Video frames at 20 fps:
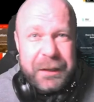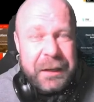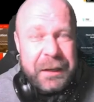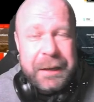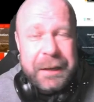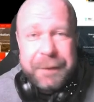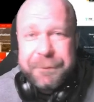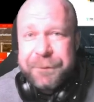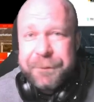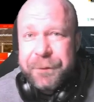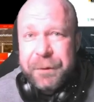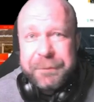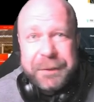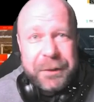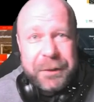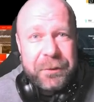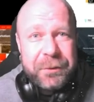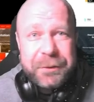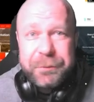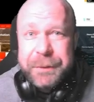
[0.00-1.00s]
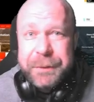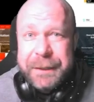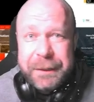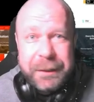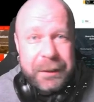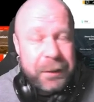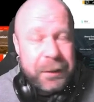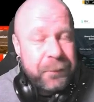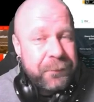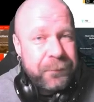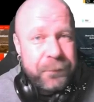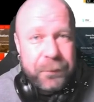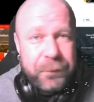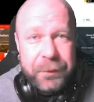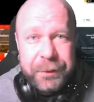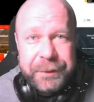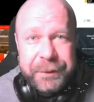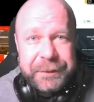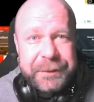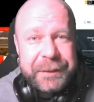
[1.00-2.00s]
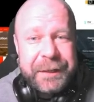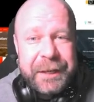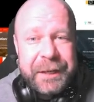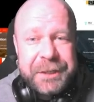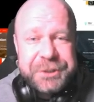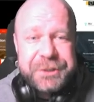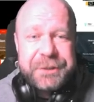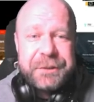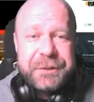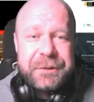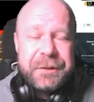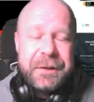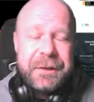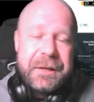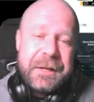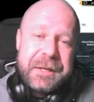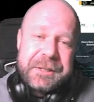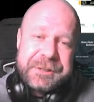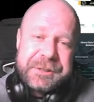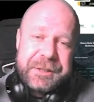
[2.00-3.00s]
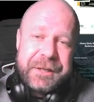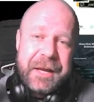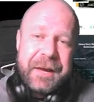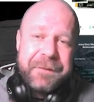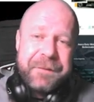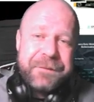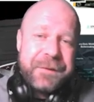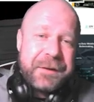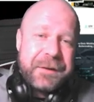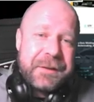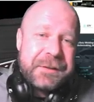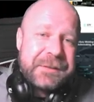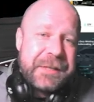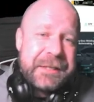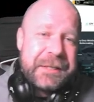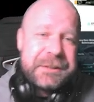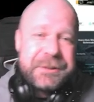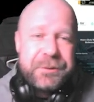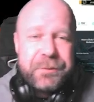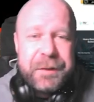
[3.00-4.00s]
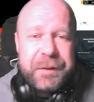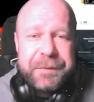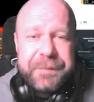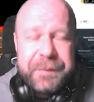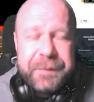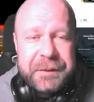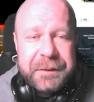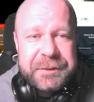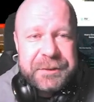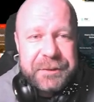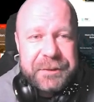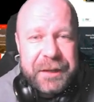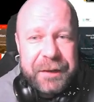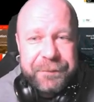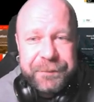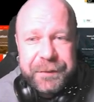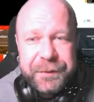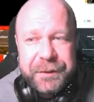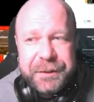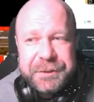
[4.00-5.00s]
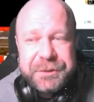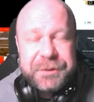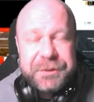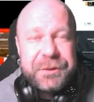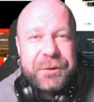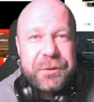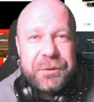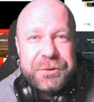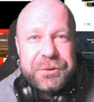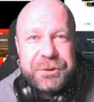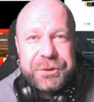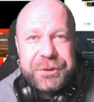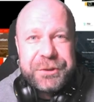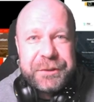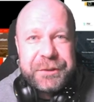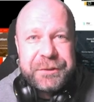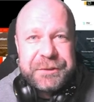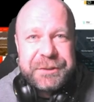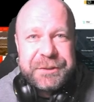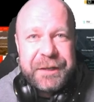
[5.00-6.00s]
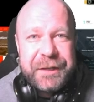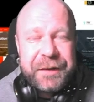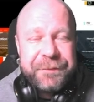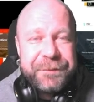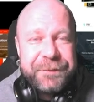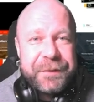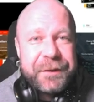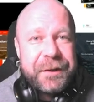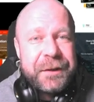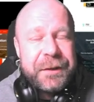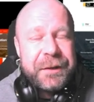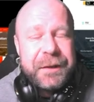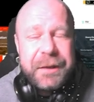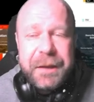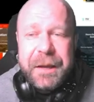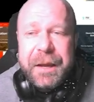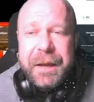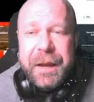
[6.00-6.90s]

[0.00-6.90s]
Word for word: Uh, from here on, we're going to go full on international. South Africa's X3 Web. Uh, South Africa is going to concentrate on South Africa.